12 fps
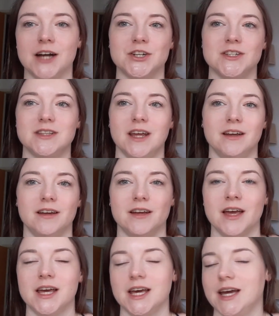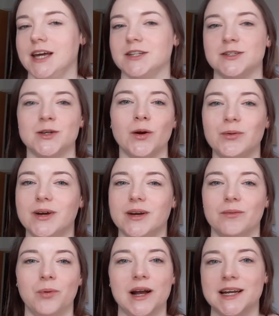I just think it's so
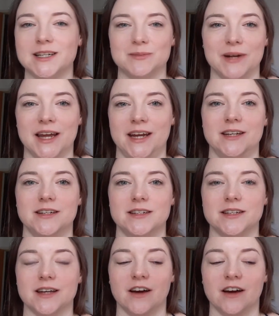well explained.